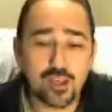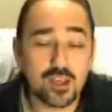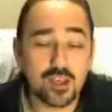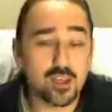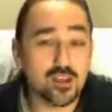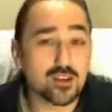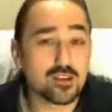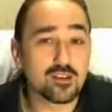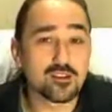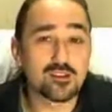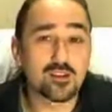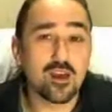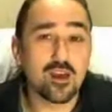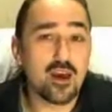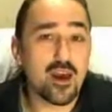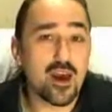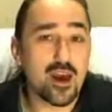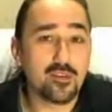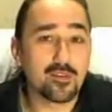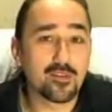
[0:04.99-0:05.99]
it is
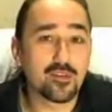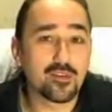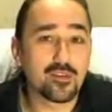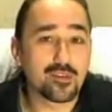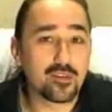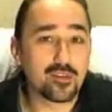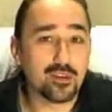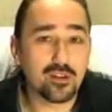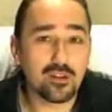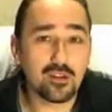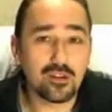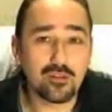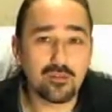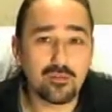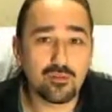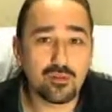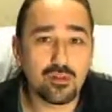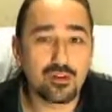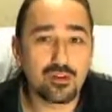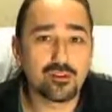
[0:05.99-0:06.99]

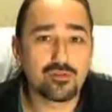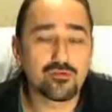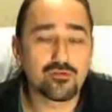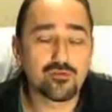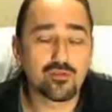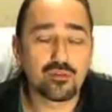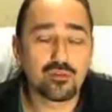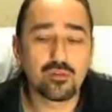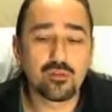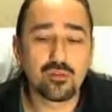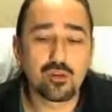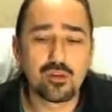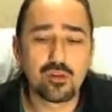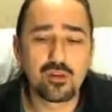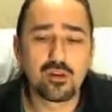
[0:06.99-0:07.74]
absolutely true.